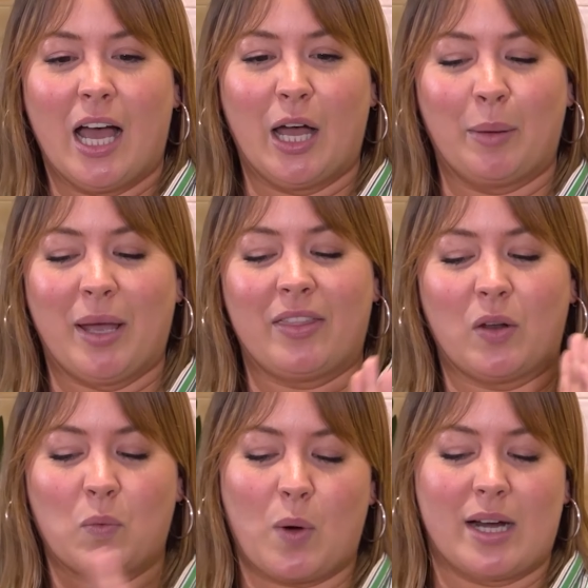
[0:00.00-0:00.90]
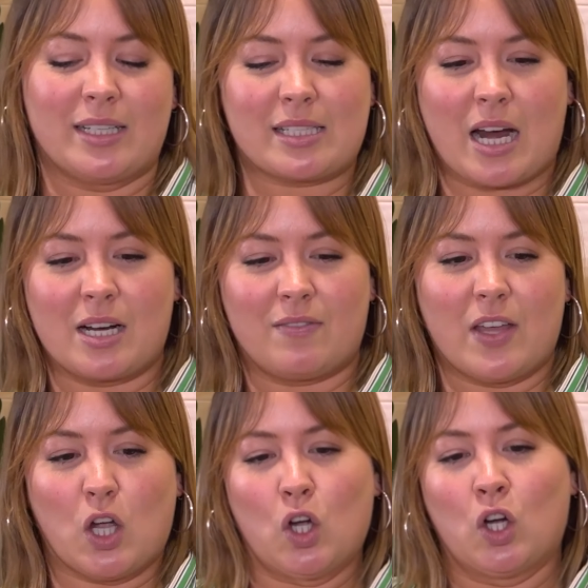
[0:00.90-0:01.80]
And then one is kind of
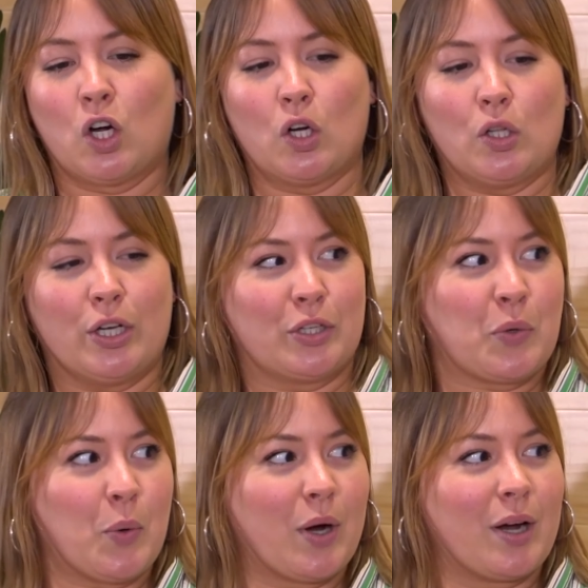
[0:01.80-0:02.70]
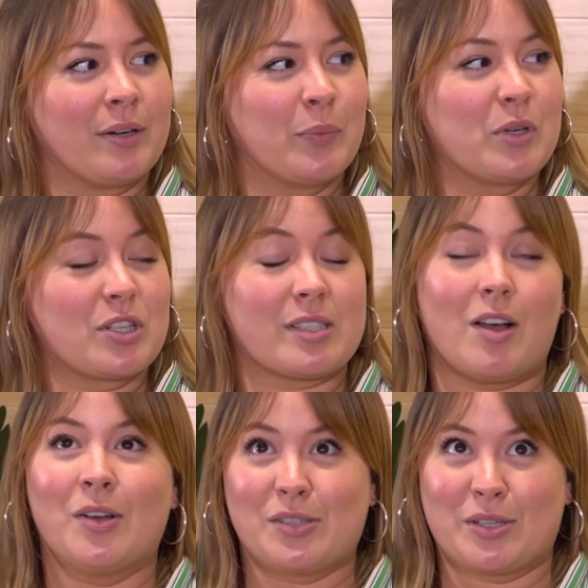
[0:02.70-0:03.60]
like Girlhood Core, which
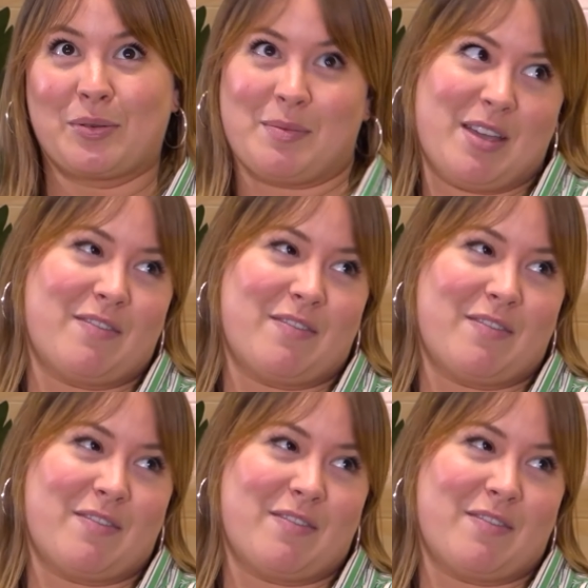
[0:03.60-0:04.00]
is also one of my